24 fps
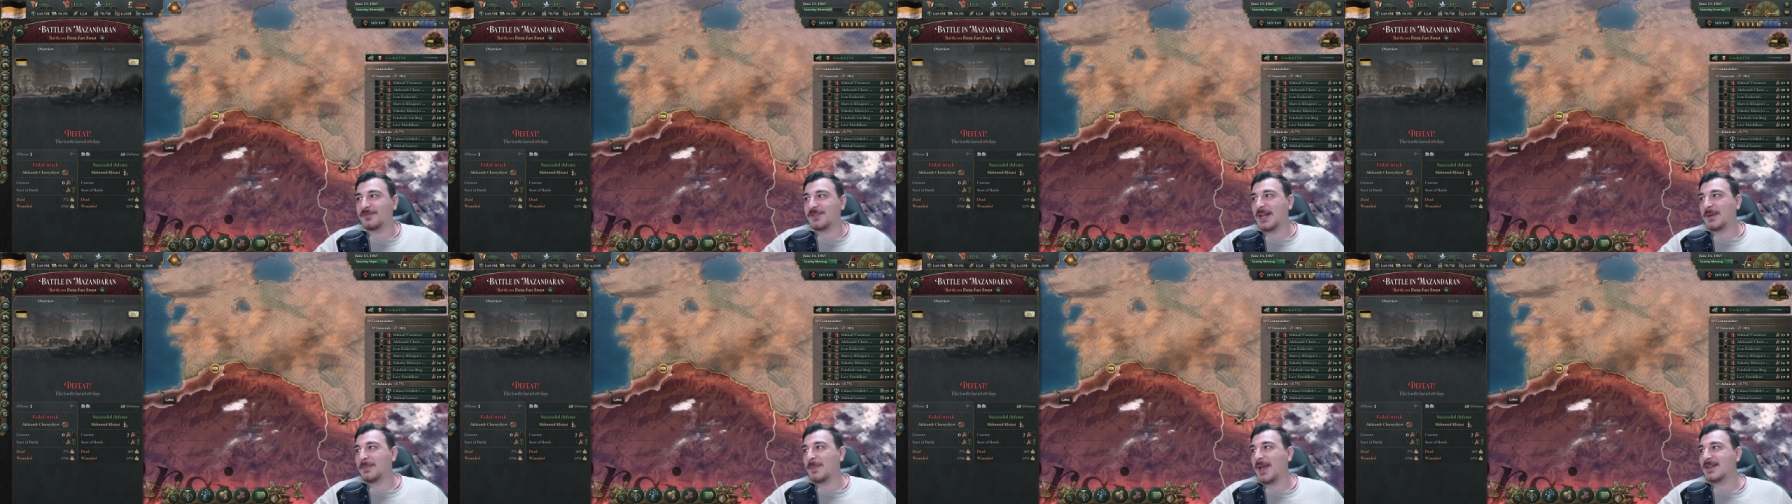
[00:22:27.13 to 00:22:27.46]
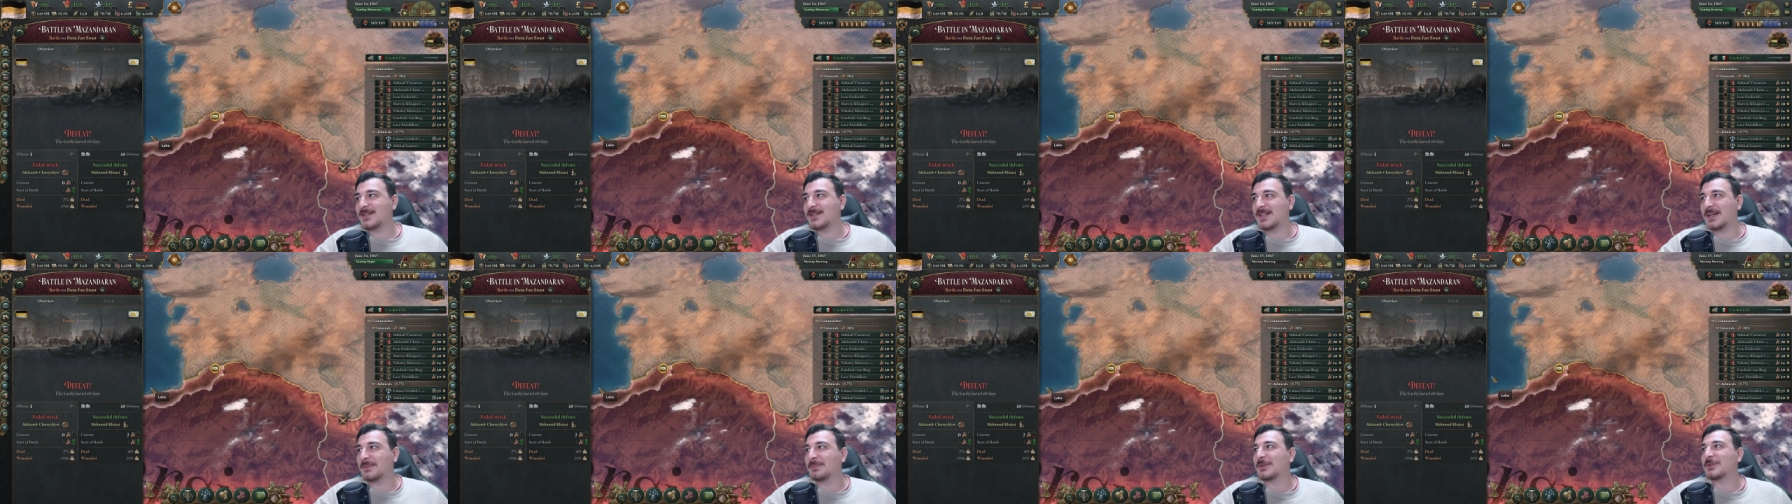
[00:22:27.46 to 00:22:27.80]
that
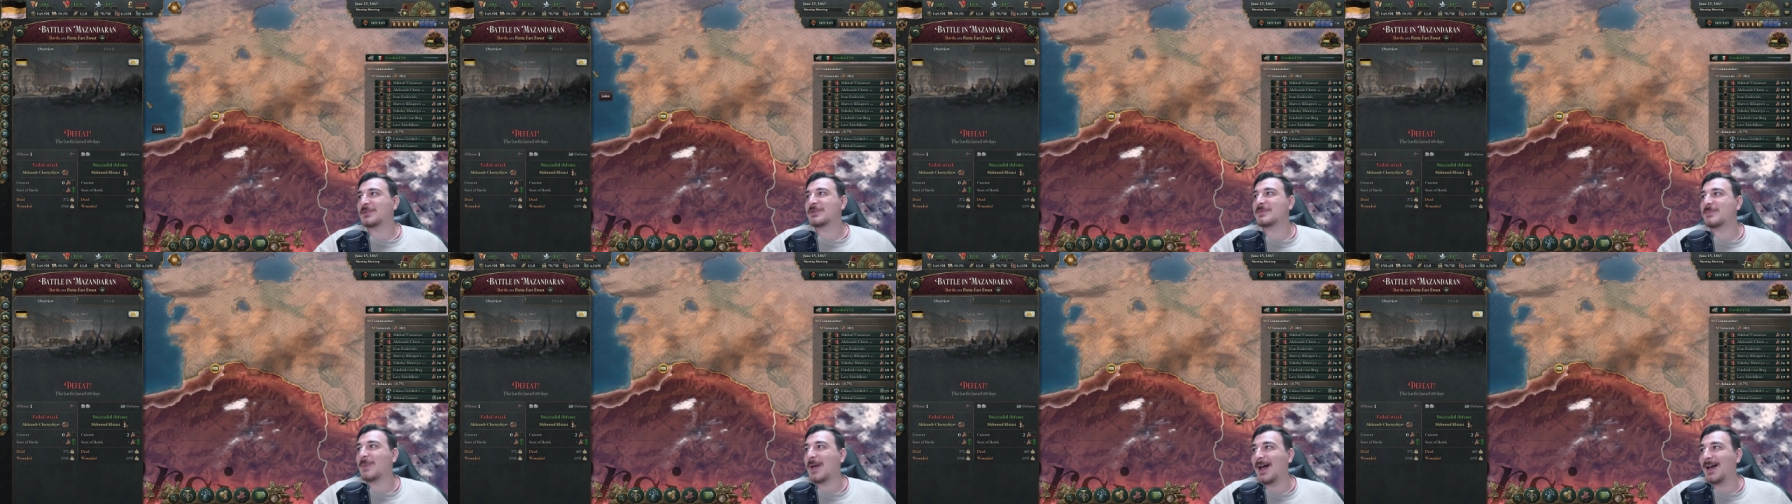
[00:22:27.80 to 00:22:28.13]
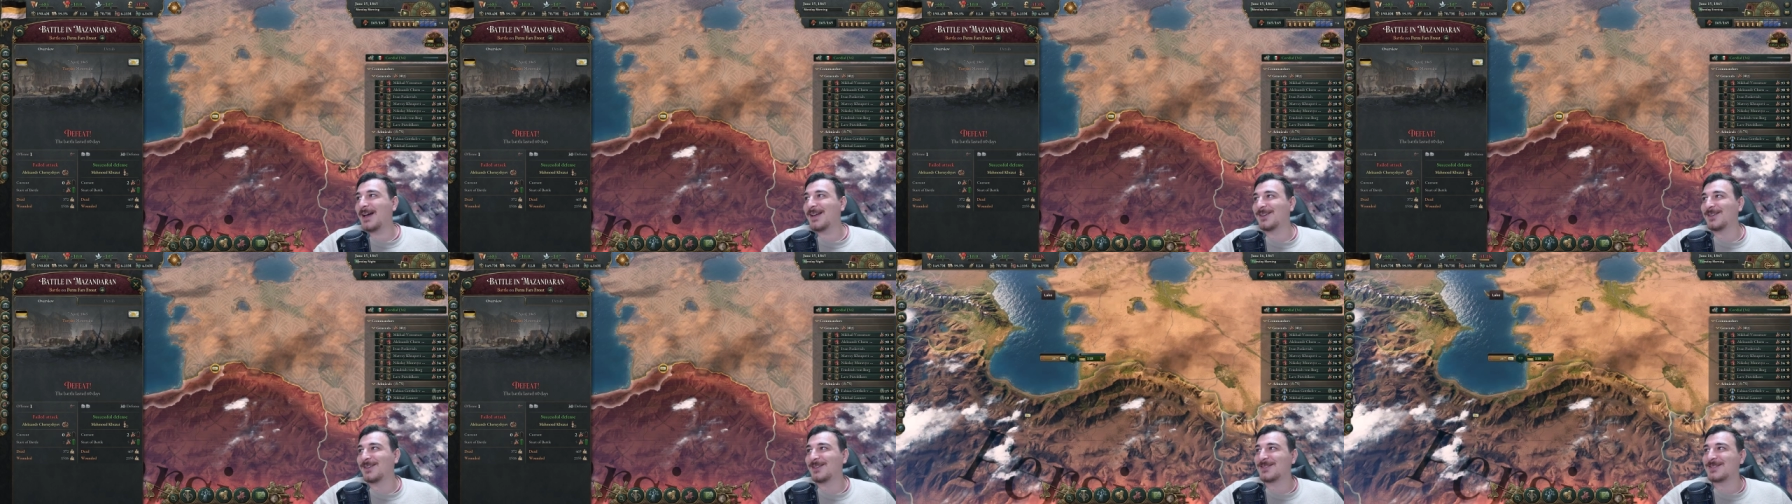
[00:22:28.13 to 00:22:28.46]
makes them lose
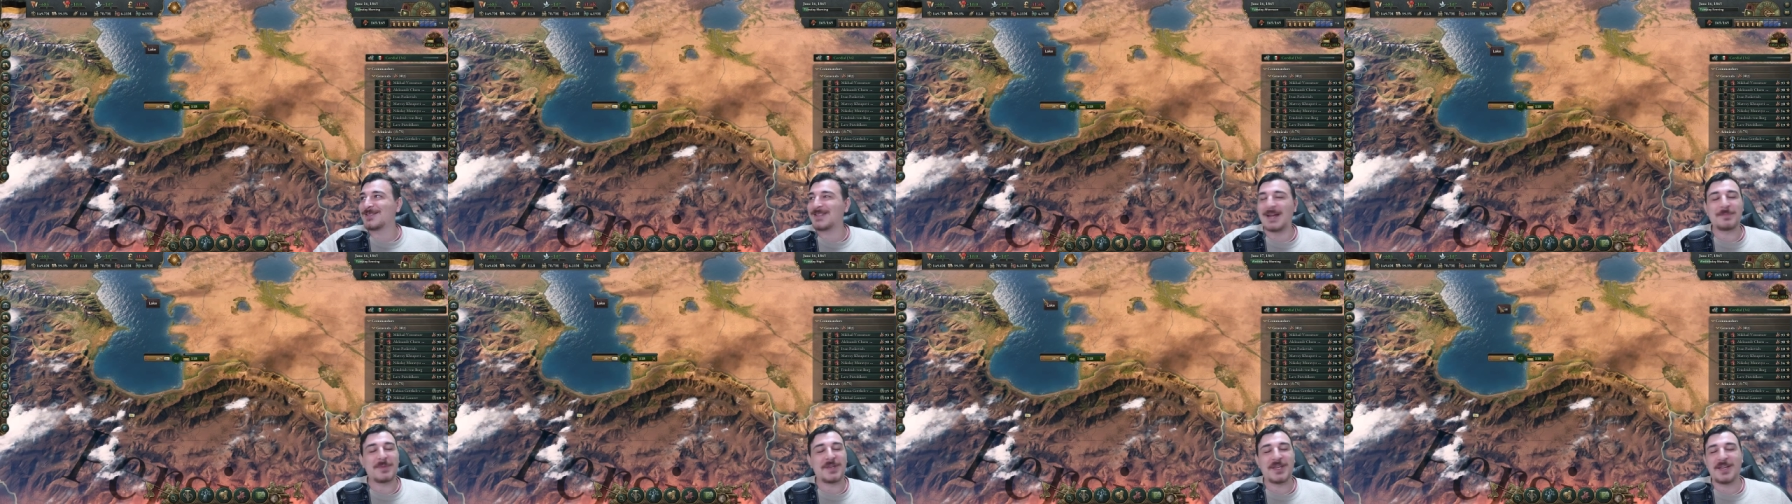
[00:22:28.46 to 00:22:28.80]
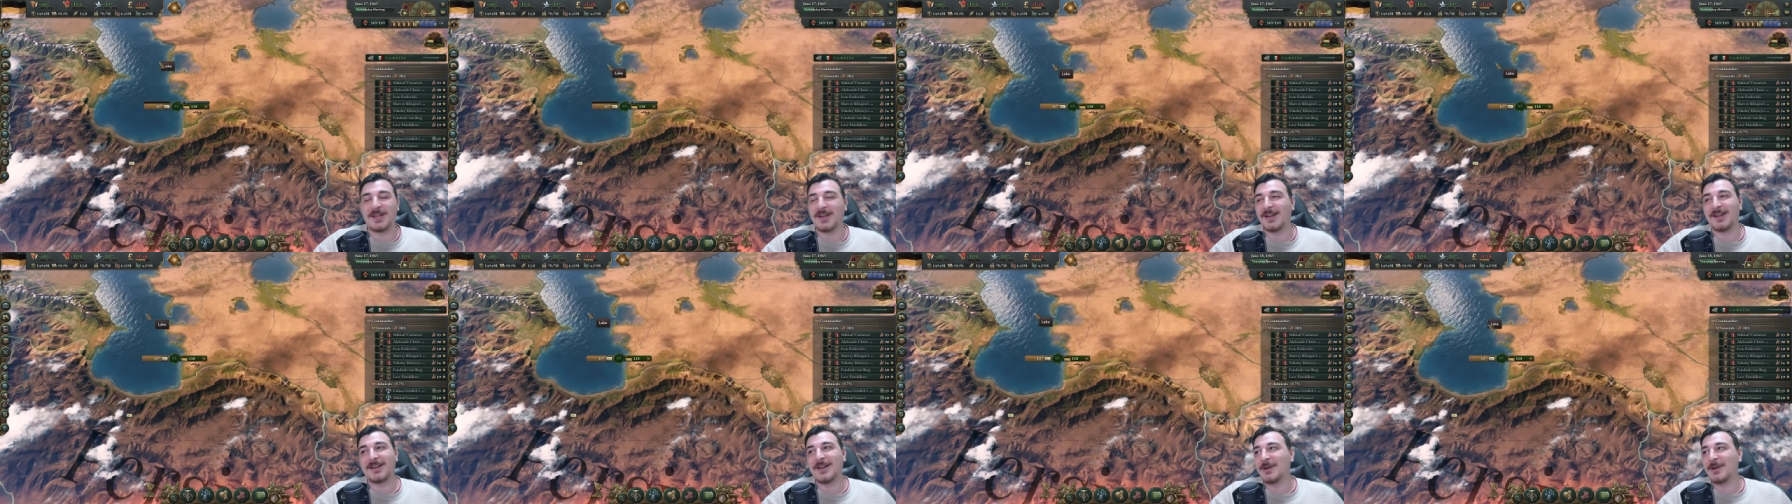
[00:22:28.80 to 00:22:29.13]
battles. I'm
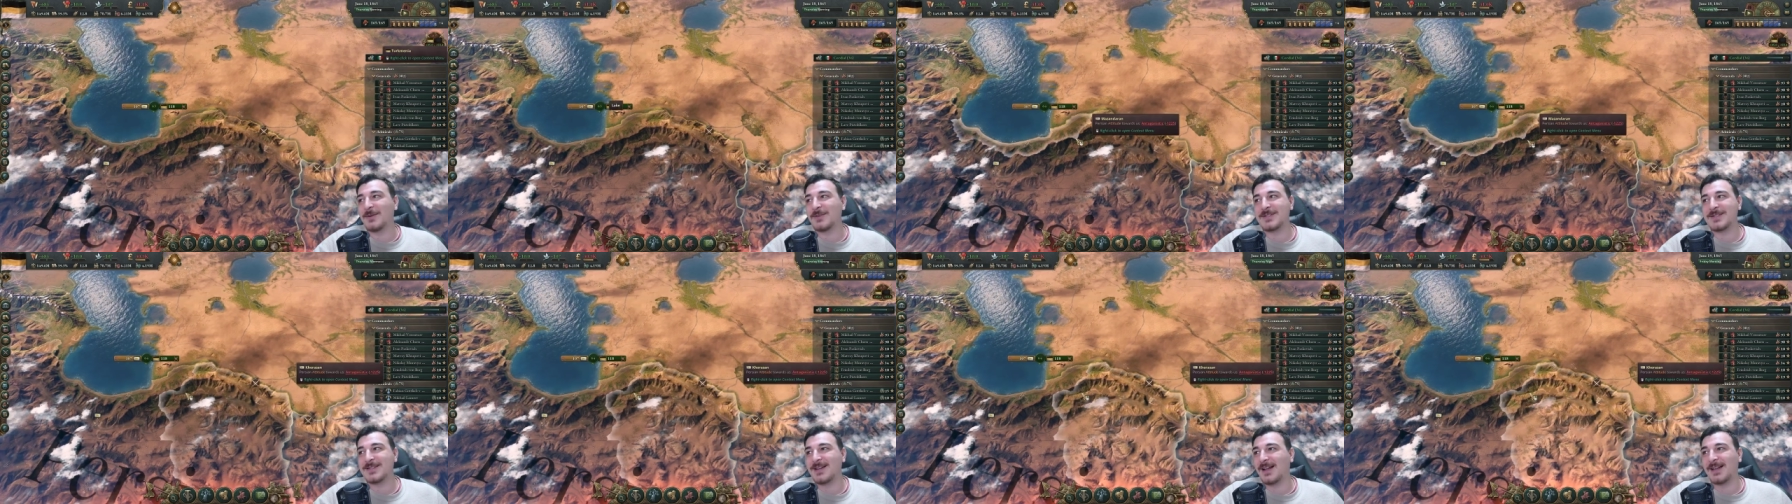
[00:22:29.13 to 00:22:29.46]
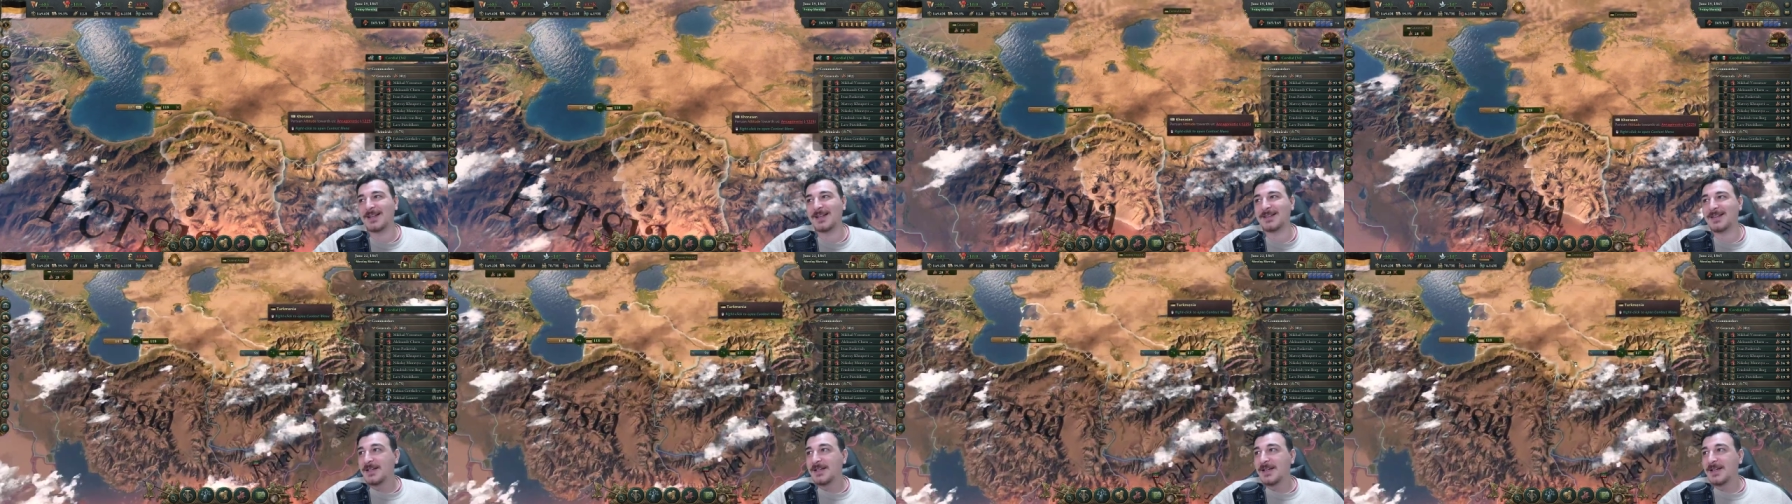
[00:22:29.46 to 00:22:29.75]
kidding. No, it's not like that.